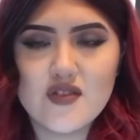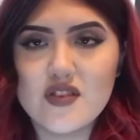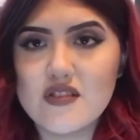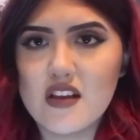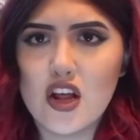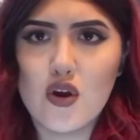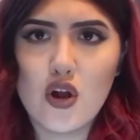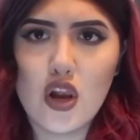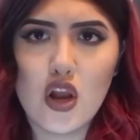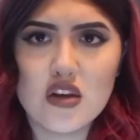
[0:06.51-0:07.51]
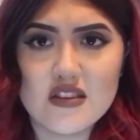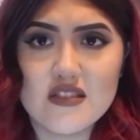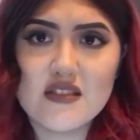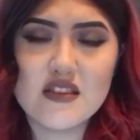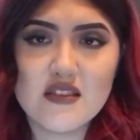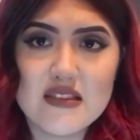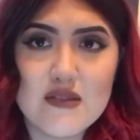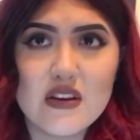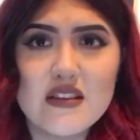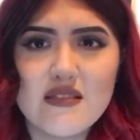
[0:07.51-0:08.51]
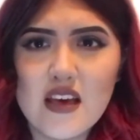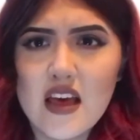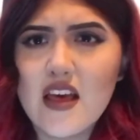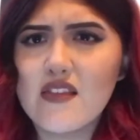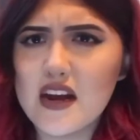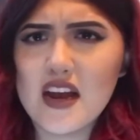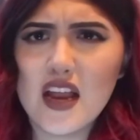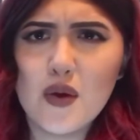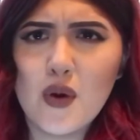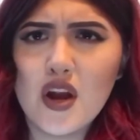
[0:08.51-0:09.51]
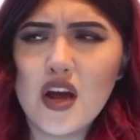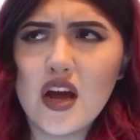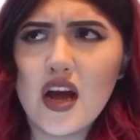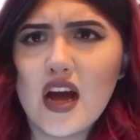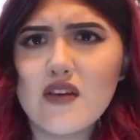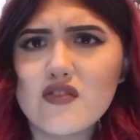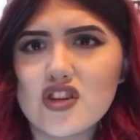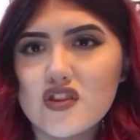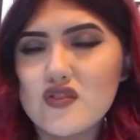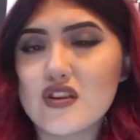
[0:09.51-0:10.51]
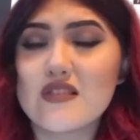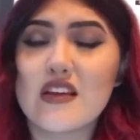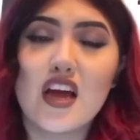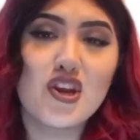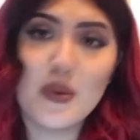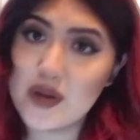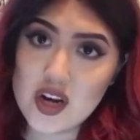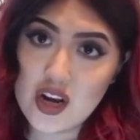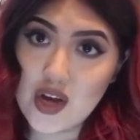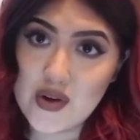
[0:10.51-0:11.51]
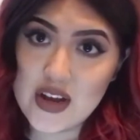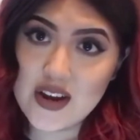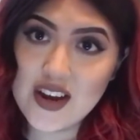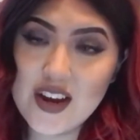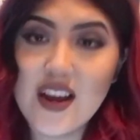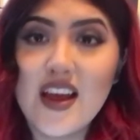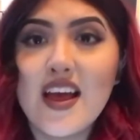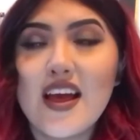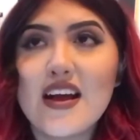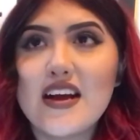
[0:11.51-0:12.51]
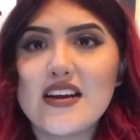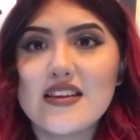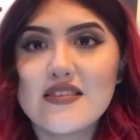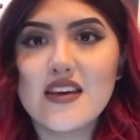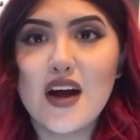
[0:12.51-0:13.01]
So this is a little long distance series that I kind of want to have just because I know I'm not alone out here. And